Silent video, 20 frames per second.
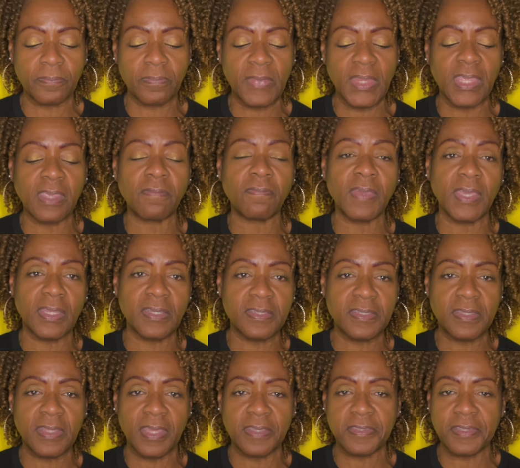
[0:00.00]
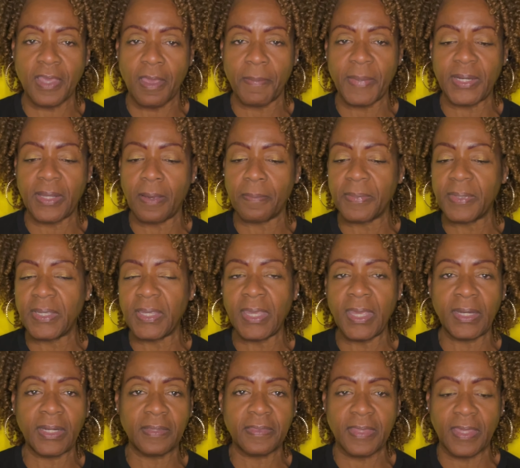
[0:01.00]
events that's coming up.
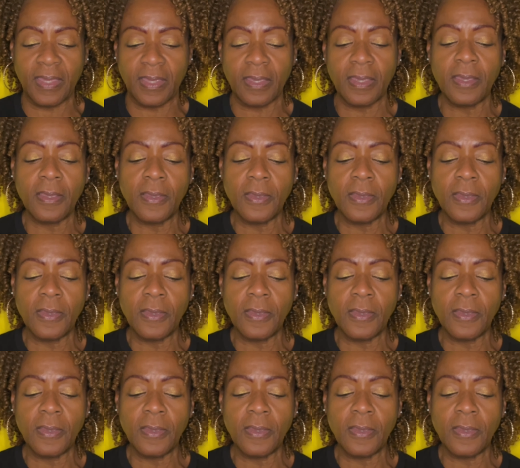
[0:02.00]
Anything.